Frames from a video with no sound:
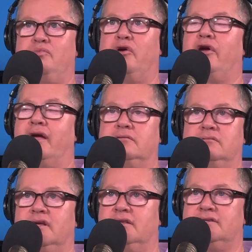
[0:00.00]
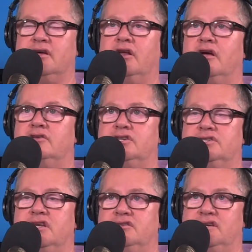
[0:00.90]
Period. It's going to
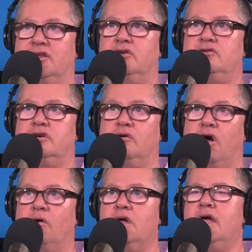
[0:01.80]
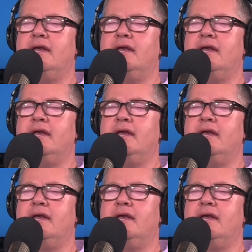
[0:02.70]
just continue to grow.